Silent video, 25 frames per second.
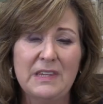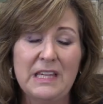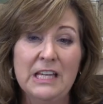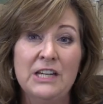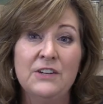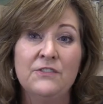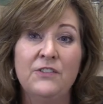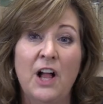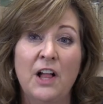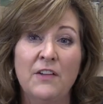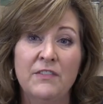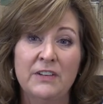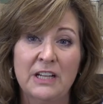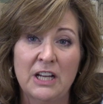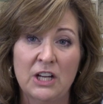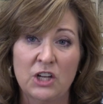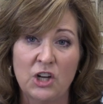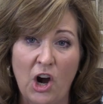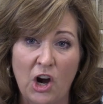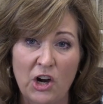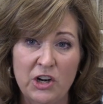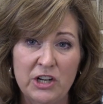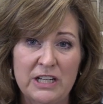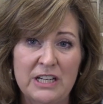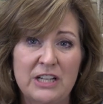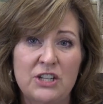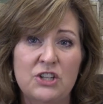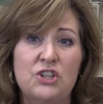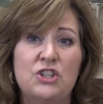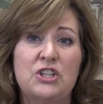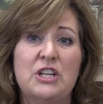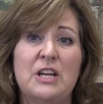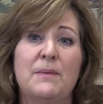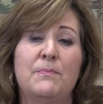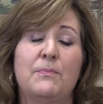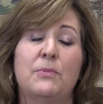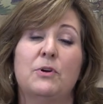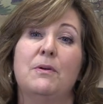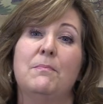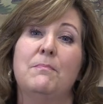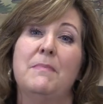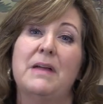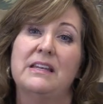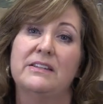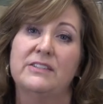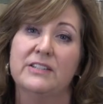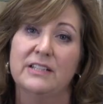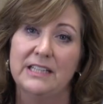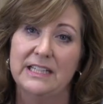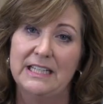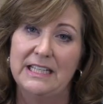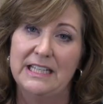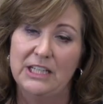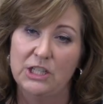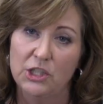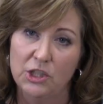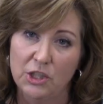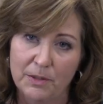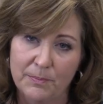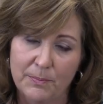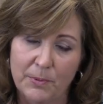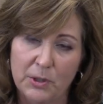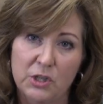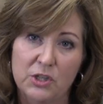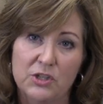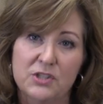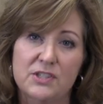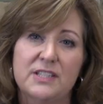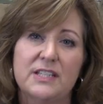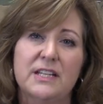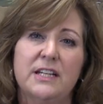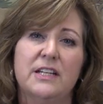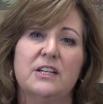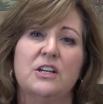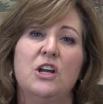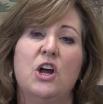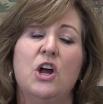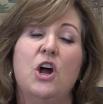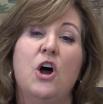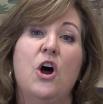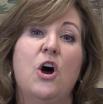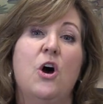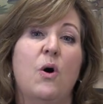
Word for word: involving a guardianship or a mentally ill person,